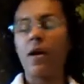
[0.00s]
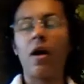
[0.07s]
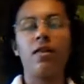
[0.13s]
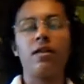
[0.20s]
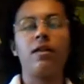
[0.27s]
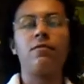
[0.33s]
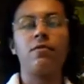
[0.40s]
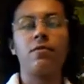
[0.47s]
all
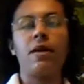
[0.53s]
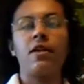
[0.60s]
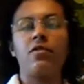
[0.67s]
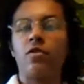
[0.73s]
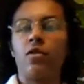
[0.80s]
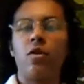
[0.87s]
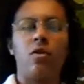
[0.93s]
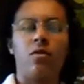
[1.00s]
the
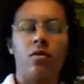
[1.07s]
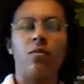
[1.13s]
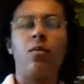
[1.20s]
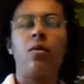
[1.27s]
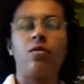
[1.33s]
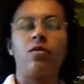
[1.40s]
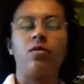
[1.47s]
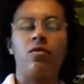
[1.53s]
information, or as
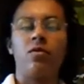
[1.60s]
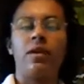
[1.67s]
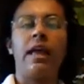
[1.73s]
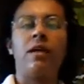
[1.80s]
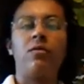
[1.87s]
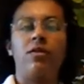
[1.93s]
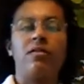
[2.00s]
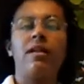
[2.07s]
most as you
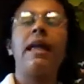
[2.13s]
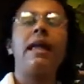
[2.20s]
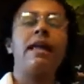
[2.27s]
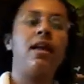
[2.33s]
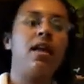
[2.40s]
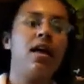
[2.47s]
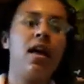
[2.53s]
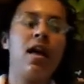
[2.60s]
can
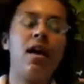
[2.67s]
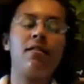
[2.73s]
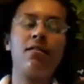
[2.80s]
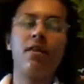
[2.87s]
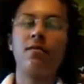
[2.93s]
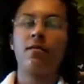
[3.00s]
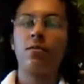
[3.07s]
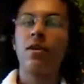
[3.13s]
retain of
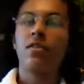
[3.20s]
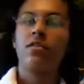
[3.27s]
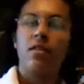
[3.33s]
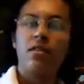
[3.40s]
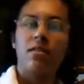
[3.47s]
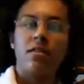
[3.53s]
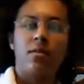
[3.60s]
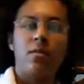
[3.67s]
the information
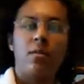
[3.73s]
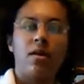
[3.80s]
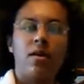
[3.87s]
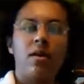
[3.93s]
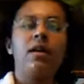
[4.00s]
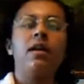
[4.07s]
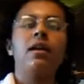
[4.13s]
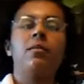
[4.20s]
that's in the book.
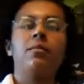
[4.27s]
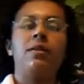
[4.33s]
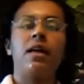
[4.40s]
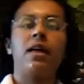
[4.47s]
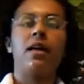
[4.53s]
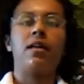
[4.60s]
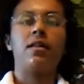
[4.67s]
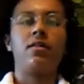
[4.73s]

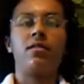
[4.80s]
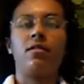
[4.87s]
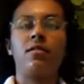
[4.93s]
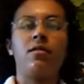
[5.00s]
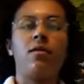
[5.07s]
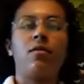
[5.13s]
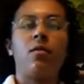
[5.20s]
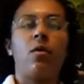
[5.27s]

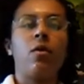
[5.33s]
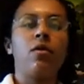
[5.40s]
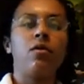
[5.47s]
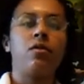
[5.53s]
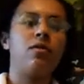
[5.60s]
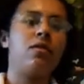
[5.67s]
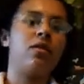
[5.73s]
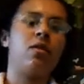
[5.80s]
Because, of
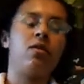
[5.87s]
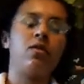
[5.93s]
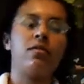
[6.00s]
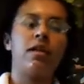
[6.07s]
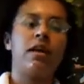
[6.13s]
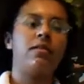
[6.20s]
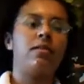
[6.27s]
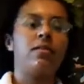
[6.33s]
course, you know, the
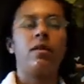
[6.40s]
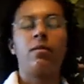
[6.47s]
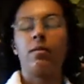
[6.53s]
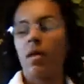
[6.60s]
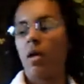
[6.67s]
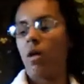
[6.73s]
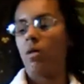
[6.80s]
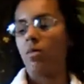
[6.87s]
test is going to
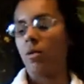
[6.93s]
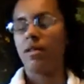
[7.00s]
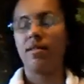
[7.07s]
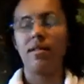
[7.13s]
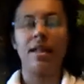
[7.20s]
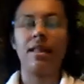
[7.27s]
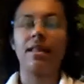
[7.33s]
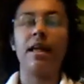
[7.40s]
be all what's
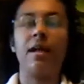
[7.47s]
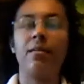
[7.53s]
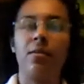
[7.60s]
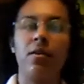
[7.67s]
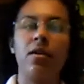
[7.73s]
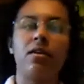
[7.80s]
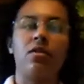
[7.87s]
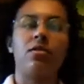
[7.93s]
in that
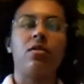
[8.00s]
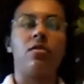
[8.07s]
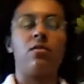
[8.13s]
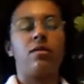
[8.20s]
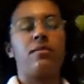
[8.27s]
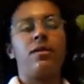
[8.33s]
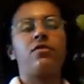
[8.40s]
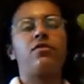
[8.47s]
book, so you
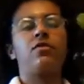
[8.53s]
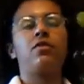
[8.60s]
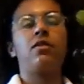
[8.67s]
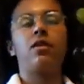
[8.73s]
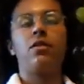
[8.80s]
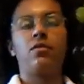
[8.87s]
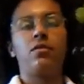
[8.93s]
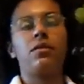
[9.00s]
want to make sure
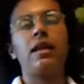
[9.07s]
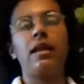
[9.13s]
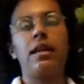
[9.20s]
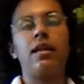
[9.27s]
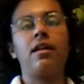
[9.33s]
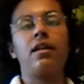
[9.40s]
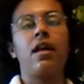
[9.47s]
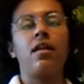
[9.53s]
that you study
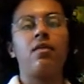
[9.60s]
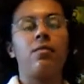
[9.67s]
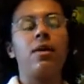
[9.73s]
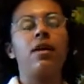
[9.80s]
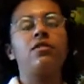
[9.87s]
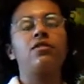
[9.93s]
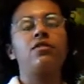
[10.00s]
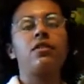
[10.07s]
it as
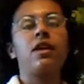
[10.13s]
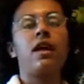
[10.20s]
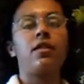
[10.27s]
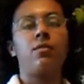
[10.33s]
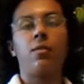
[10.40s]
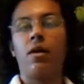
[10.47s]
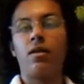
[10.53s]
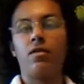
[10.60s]
much
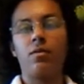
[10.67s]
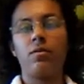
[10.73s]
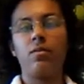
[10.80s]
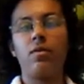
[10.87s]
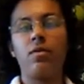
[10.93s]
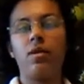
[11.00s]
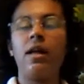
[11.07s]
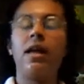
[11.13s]
as
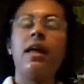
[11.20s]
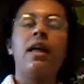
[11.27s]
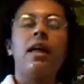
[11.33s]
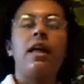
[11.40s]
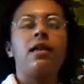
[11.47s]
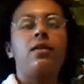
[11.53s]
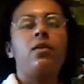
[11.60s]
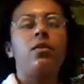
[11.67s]
possible
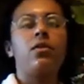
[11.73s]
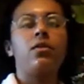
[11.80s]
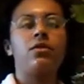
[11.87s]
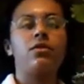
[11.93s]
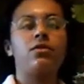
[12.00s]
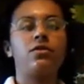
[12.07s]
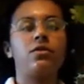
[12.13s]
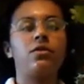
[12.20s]
in
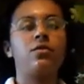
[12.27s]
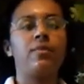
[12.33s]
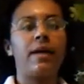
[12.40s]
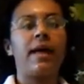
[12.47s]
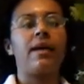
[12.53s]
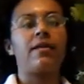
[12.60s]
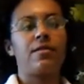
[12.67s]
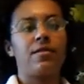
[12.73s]
order to
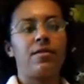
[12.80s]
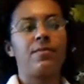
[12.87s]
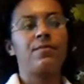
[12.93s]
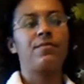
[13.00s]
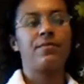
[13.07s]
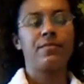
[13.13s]
pass.